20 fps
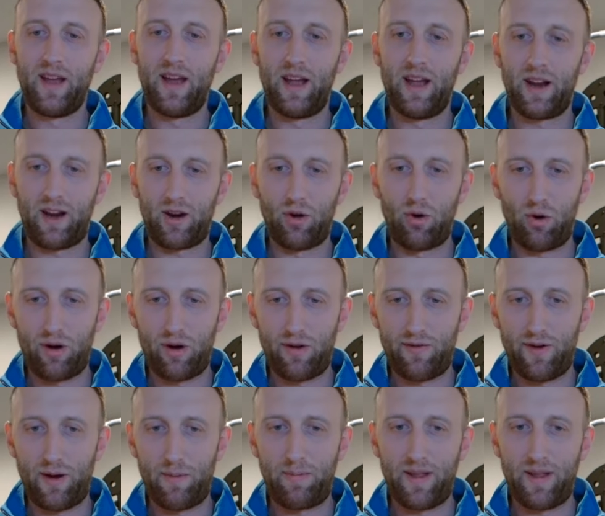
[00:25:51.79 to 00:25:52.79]
and a quarter
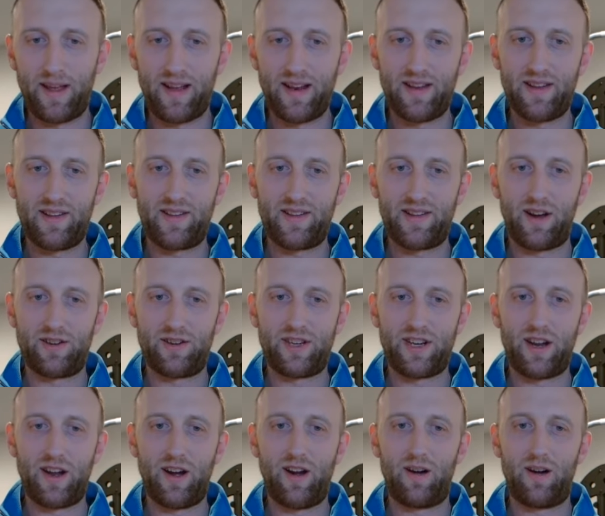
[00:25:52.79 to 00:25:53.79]
of our plate starchy
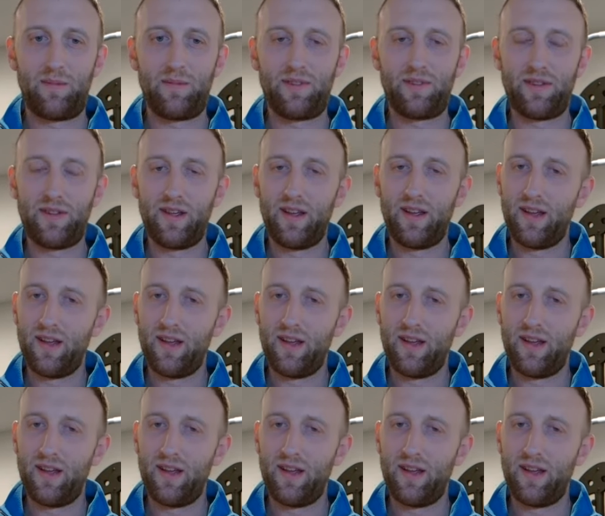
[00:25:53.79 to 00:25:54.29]
carbs.